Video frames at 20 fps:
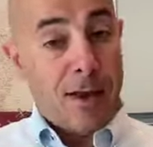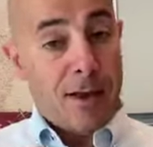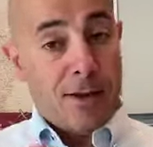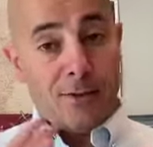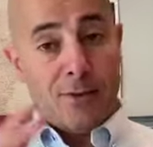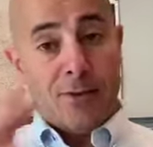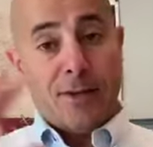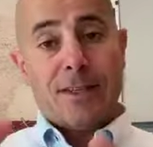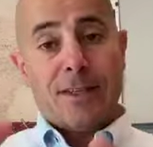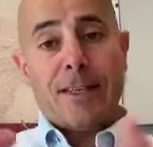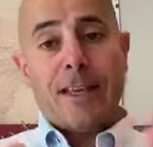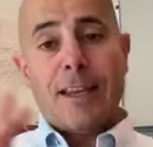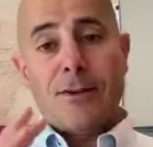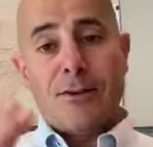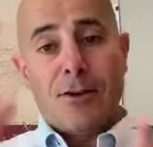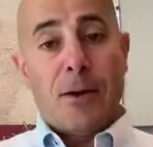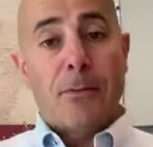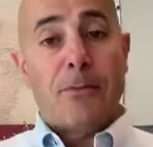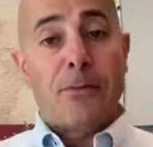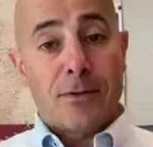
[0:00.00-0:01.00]
So he's setting
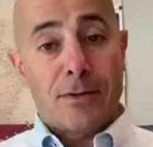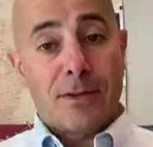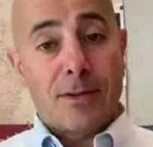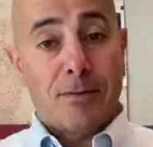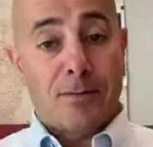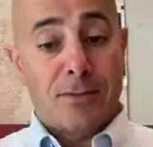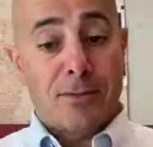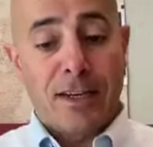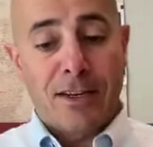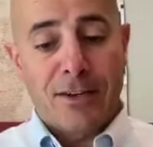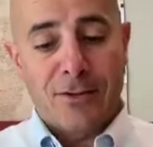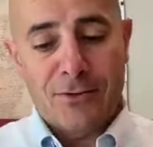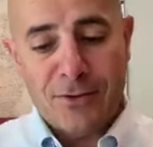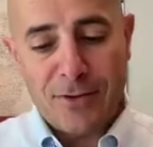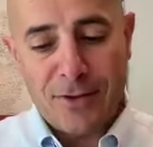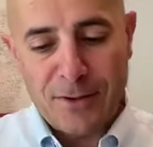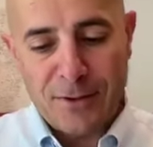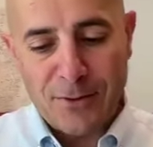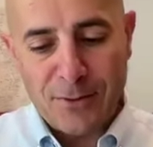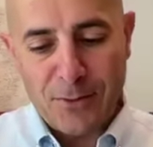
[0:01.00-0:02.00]
you up for some really
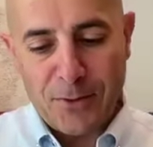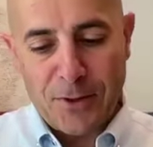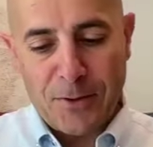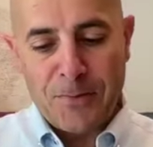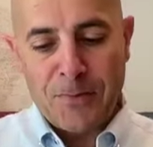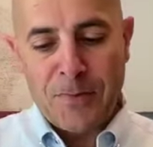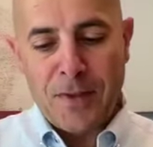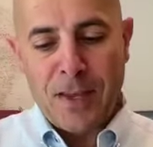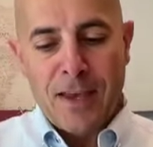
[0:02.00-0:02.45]
interesting story.